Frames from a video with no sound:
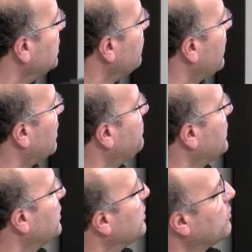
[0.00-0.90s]
gene
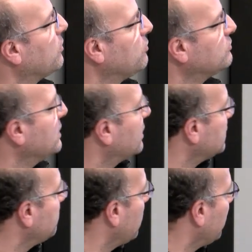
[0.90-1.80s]
therapy uh, using
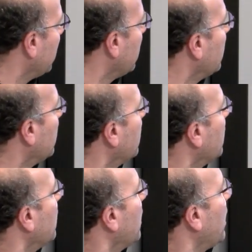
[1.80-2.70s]
CRISPR.
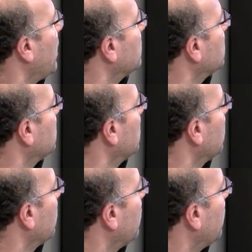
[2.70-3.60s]
And
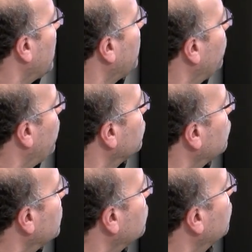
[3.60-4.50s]
I won't
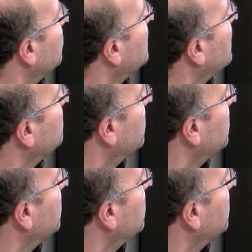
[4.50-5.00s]
go into the detail,